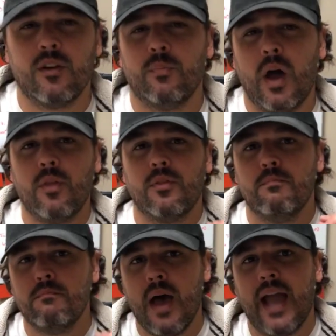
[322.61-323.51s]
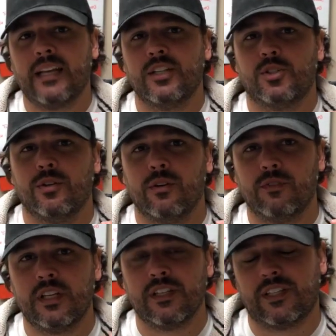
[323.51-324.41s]
about the magnitude of
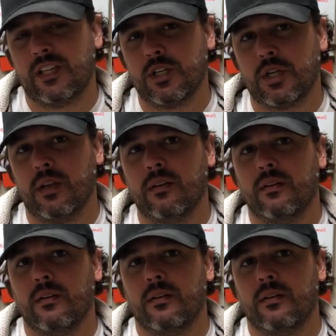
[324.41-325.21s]
the decision